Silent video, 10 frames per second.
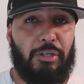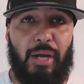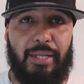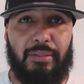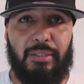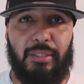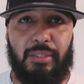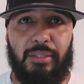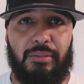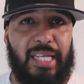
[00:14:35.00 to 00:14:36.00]
while you're
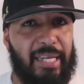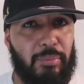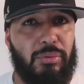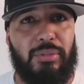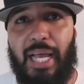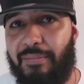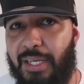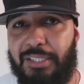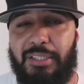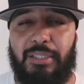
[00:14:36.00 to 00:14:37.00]
at the
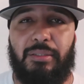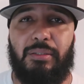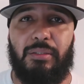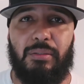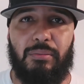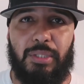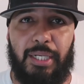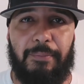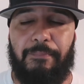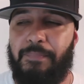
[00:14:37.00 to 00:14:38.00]
table divesting,
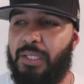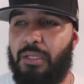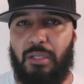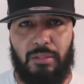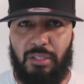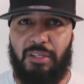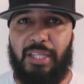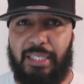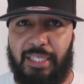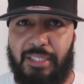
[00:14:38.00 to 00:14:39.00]
okay,
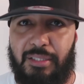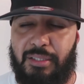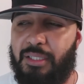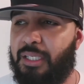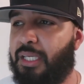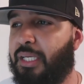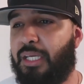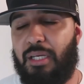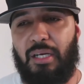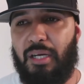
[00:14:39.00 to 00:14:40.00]
another thing is,
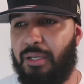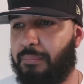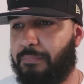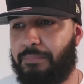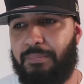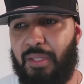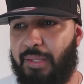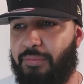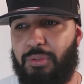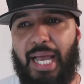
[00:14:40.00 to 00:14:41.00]

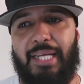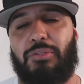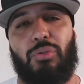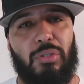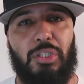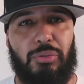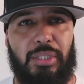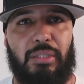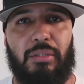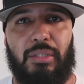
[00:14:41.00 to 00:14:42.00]
if you got
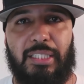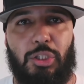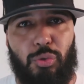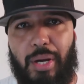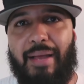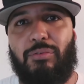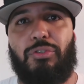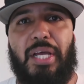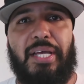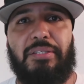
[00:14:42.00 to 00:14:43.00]
toiletry that's
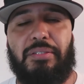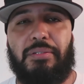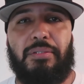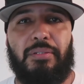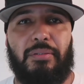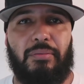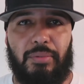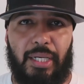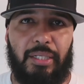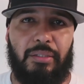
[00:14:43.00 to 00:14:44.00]
travel size,
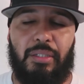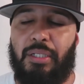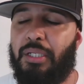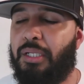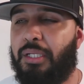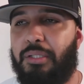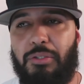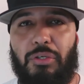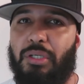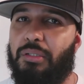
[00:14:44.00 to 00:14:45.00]
okay,
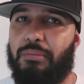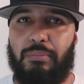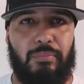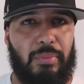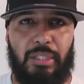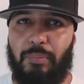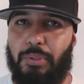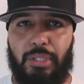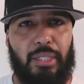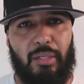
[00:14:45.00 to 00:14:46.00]
you can
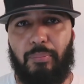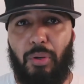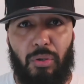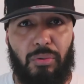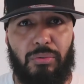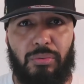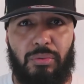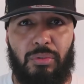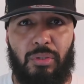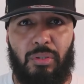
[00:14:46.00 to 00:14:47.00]
either put it in a
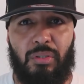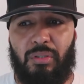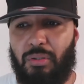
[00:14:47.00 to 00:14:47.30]
bowl